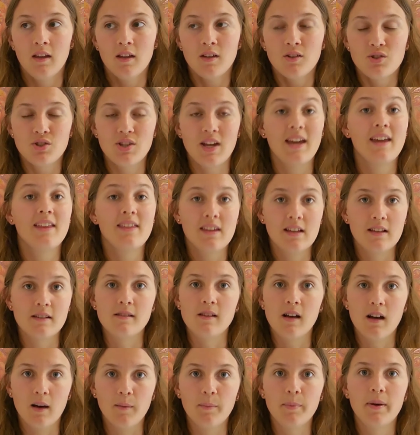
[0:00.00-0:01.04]
shake things
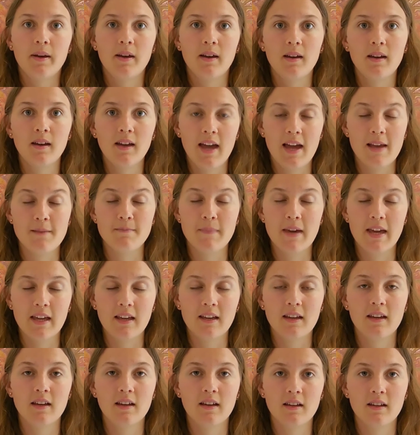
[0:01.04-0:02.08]
up and
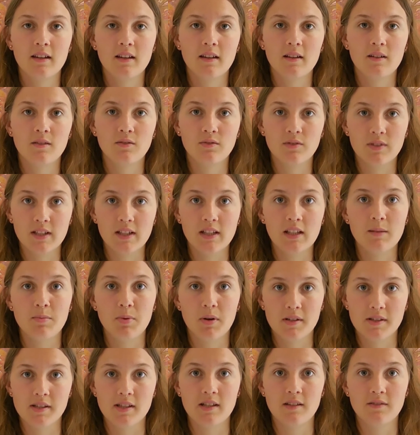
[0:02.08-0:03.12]
make really
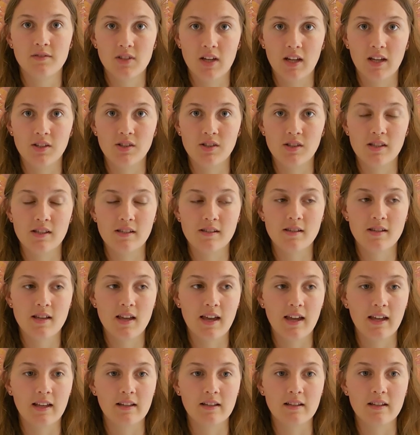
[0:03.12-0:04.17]
positive changes.
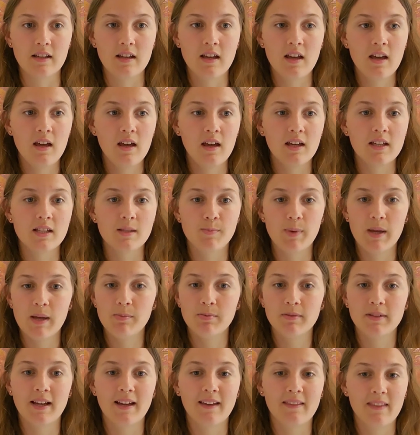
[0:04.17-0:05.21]
And it's
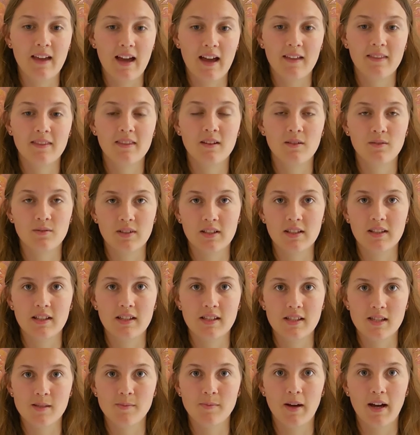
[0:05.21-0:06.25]
people like that that really
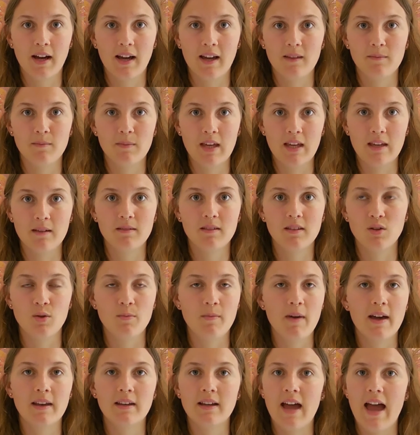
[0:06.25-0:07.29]
inspire me. No
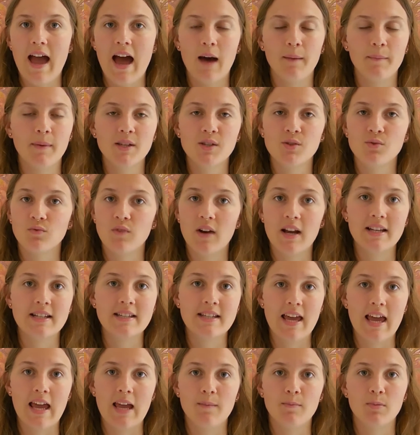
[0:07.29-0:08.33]
matter how much red
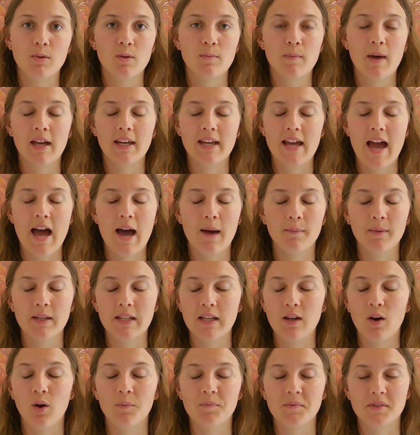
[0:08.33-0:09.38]
tape, no matter how
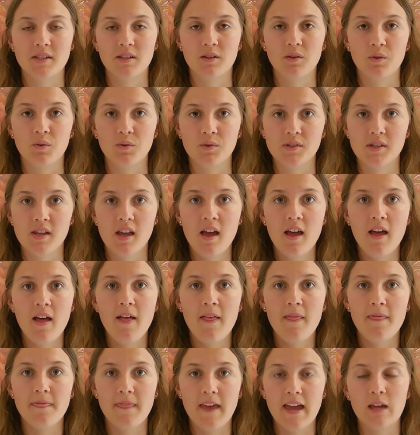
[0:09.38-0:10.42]
many obstacles,
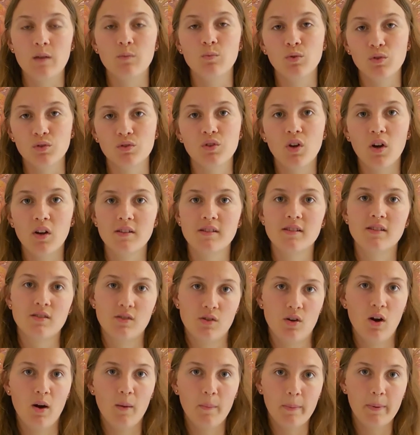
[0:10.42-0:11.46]
they will not
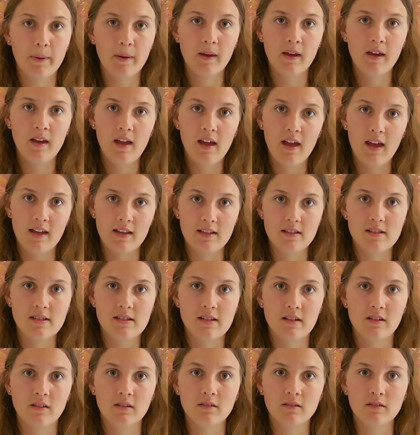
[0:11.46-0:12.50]
stop
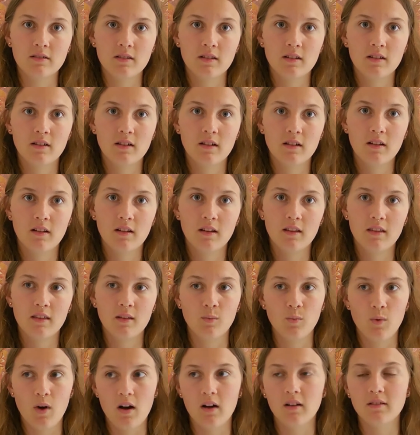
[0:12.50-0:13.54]
until the
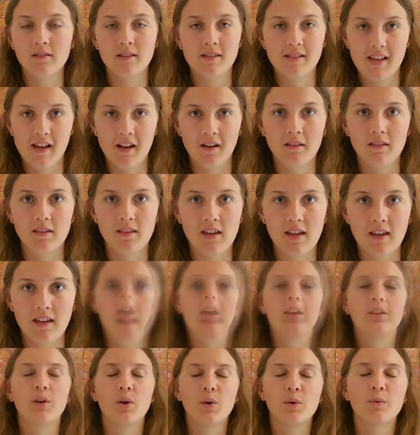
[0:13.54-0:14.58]
world is healthy.
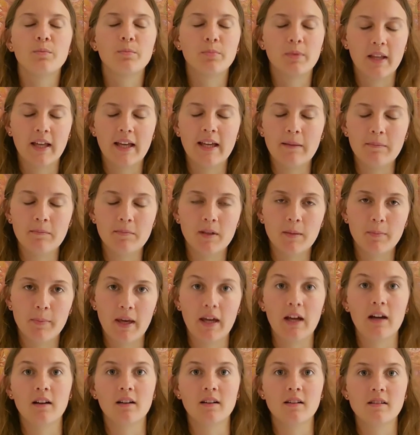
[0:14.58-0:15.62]
I don't blame the
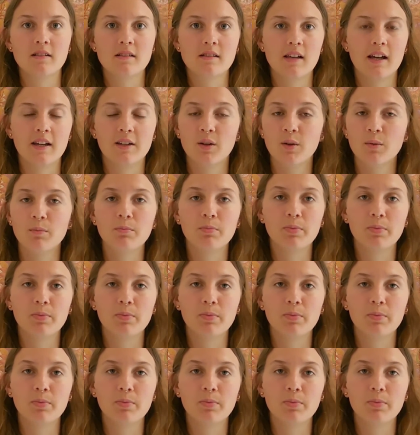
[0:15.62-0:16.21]
parents. I don't